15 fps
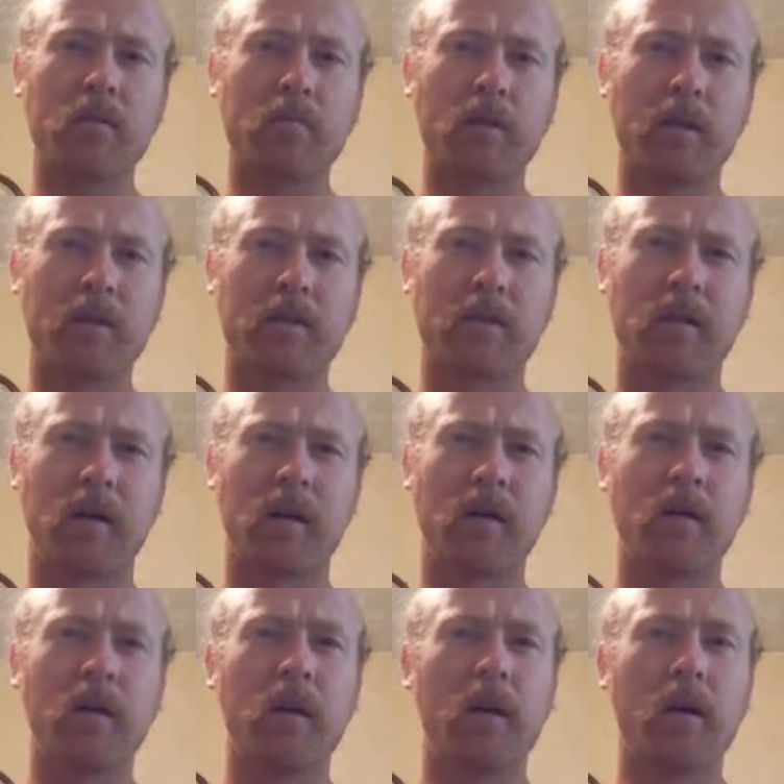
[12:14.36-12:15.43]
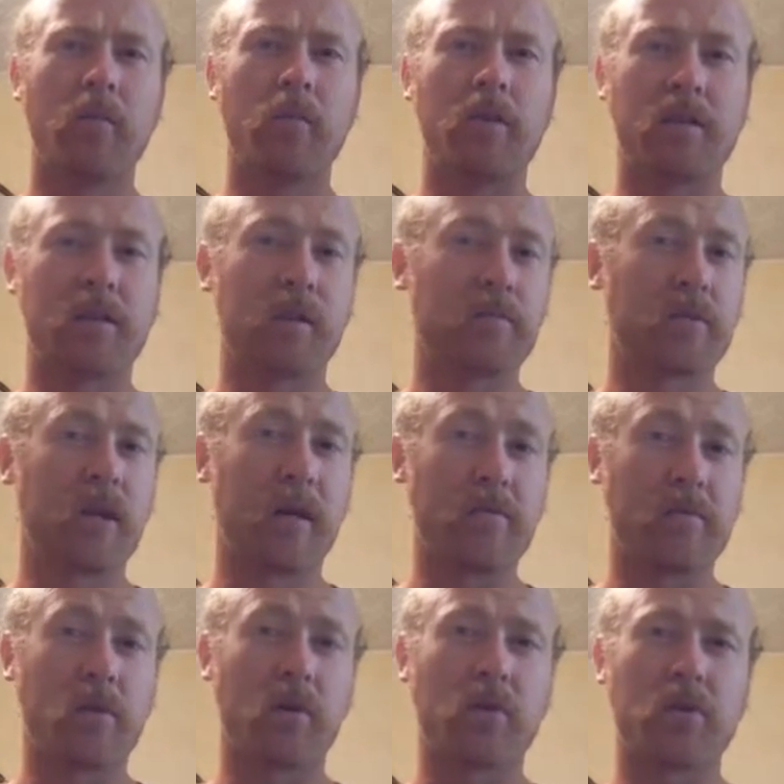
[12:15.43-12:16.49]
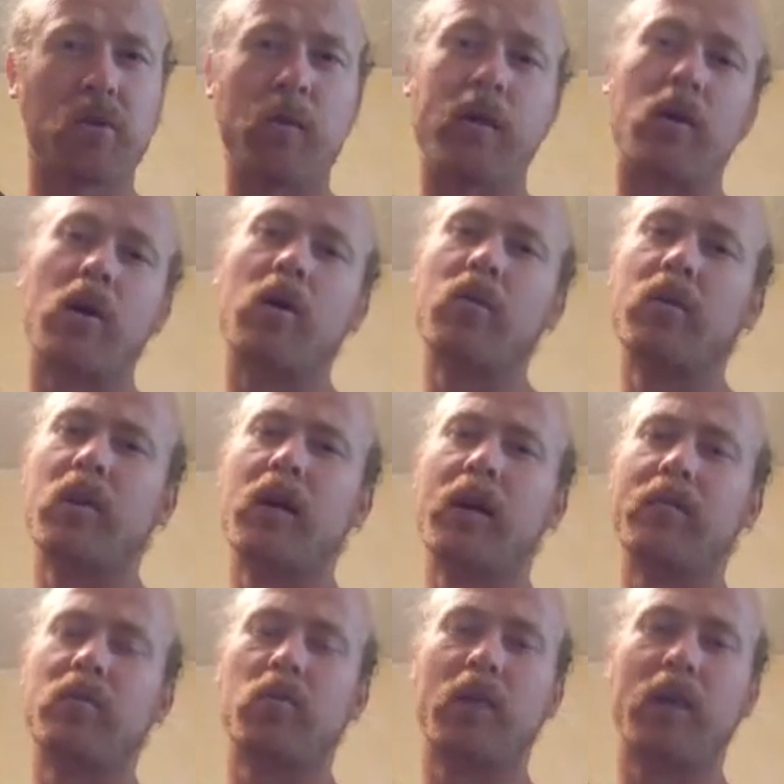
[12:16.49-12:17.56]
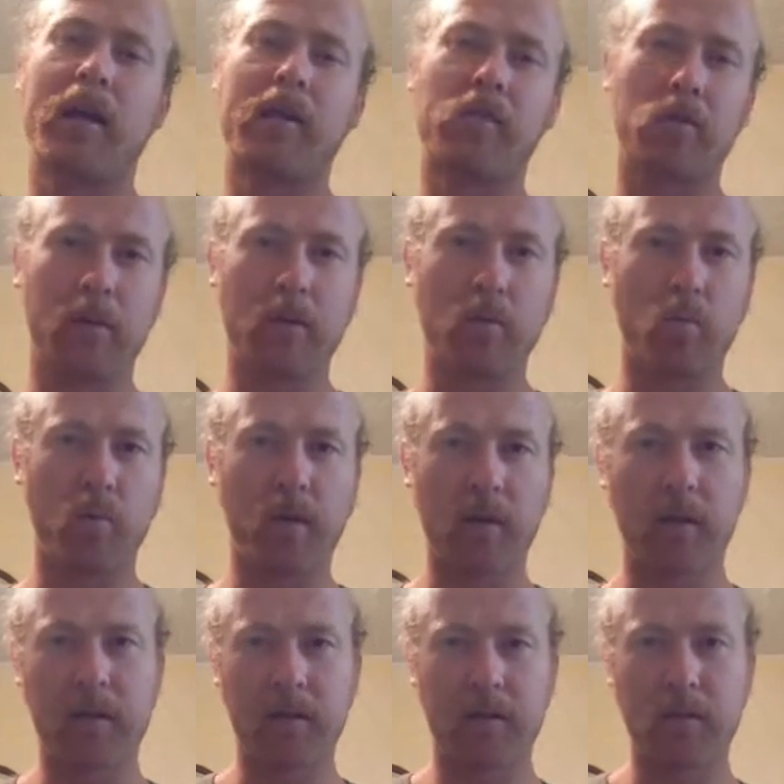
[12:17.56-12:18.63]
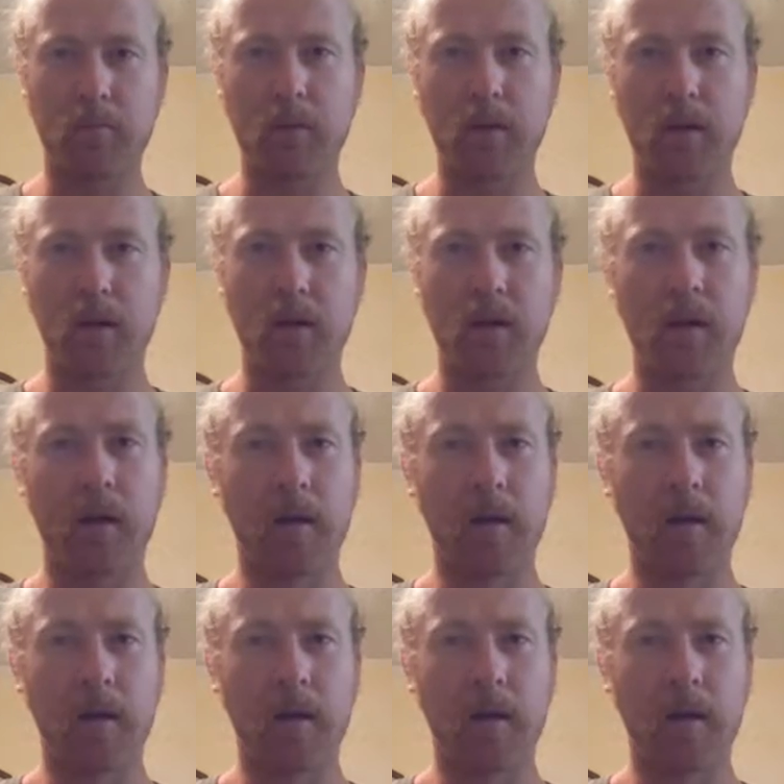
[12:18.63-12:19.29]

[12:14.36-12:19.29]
But, uh, but sometimes also in our own lives, we have to be willing to be